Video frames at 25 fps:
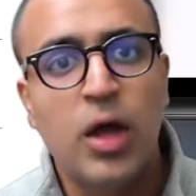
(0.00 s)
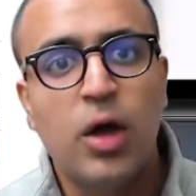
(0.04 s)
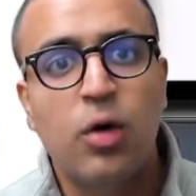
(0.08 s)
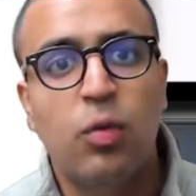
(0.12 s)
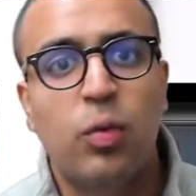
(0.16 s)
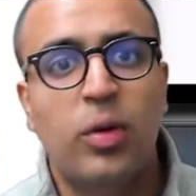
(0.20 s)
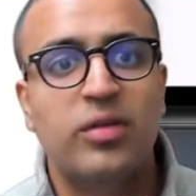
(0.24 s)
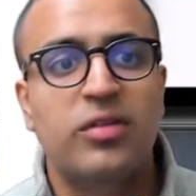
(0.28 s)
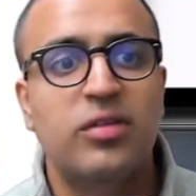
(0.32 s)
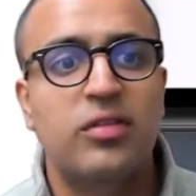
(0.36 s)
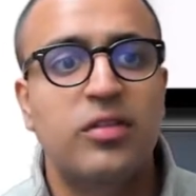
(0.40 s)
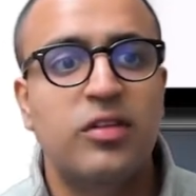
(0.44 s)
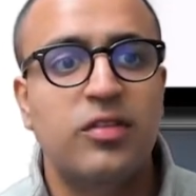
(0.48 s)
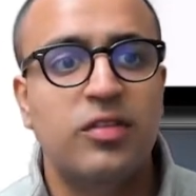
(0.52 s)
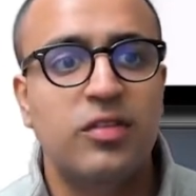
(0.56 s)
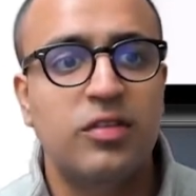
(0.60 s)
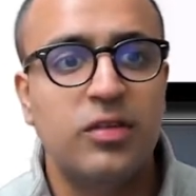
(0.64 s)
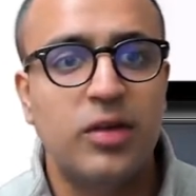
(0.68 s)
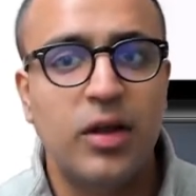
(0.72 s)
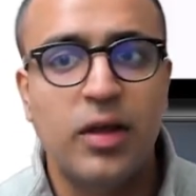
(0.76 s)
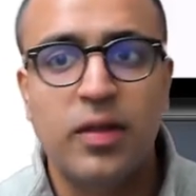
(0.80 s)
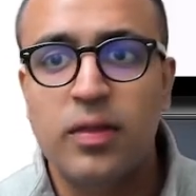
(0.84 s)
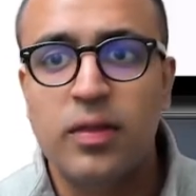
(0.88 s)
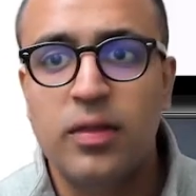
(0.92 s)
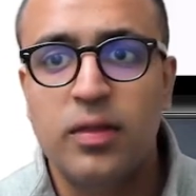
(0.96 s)
Once this is
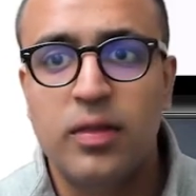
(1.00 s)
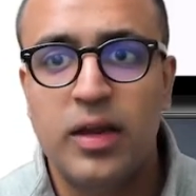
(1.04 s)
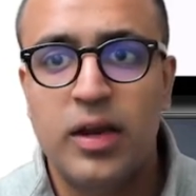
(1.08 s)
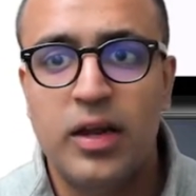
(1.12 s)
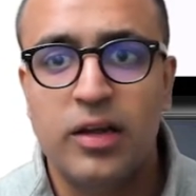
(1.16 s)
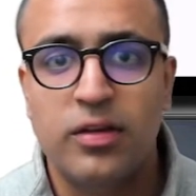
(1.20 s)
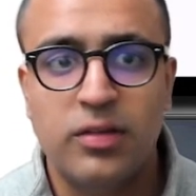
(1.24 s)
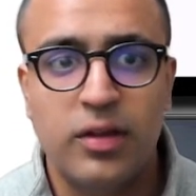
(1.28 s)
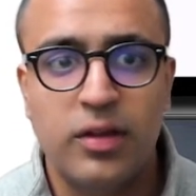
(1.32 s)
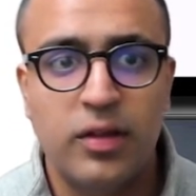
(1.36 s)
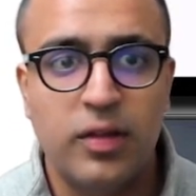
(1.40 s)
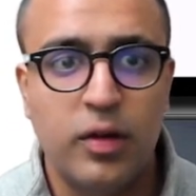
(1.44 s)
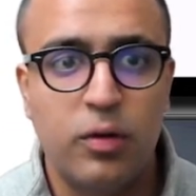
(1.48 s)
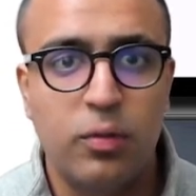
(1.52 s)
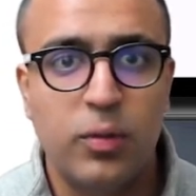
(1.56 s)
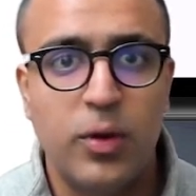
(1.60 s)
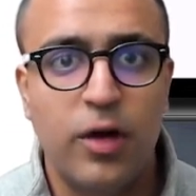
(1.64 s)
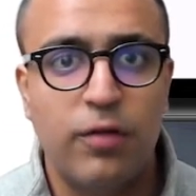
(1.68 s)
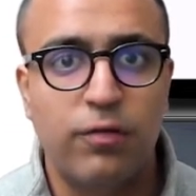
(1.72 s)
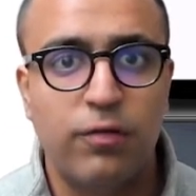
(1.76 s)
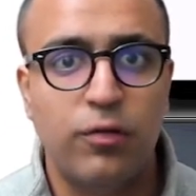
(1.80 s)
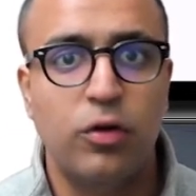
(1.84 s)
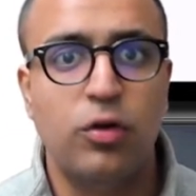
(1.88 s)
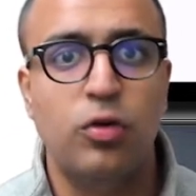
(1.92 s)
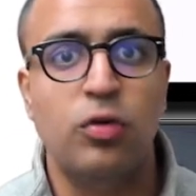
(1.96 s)
done, the next thing that we
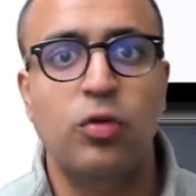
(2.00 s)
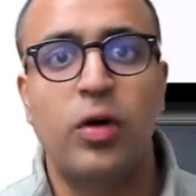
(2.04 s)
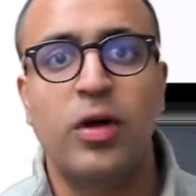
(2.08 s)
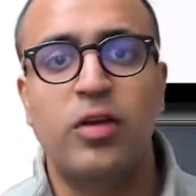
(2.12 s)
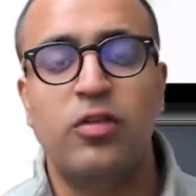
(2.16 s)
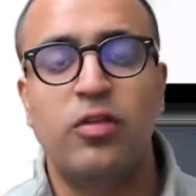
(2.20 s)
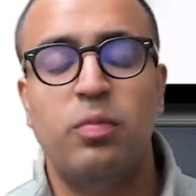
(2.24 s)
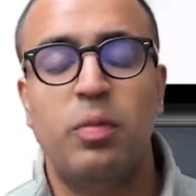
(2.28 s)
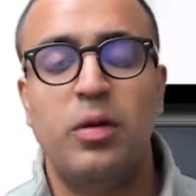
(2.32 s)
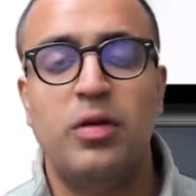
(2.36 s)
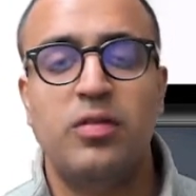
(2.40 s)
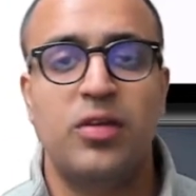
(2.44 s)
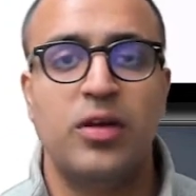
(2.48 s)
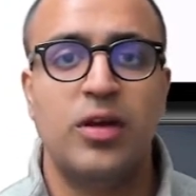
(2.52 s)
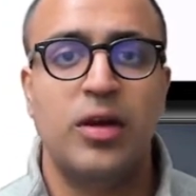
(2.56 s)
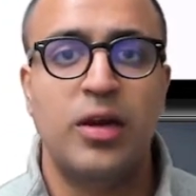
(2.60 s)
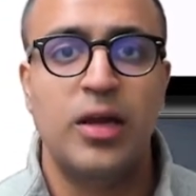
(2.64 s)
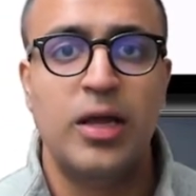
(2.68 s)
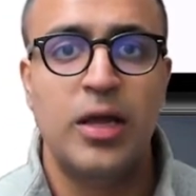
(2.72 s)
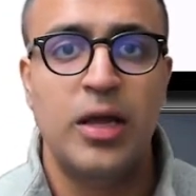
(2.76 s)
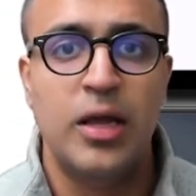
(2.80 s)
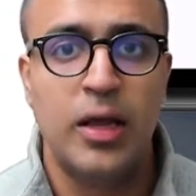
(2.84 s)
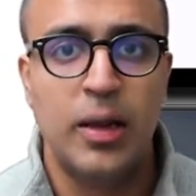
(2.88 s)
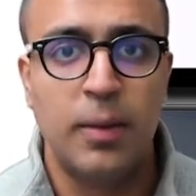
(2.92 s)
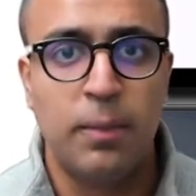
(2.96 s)
have to do is
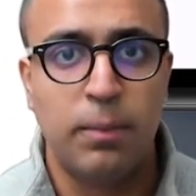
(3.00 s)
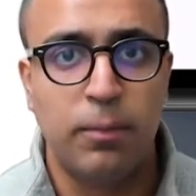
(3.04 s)
basically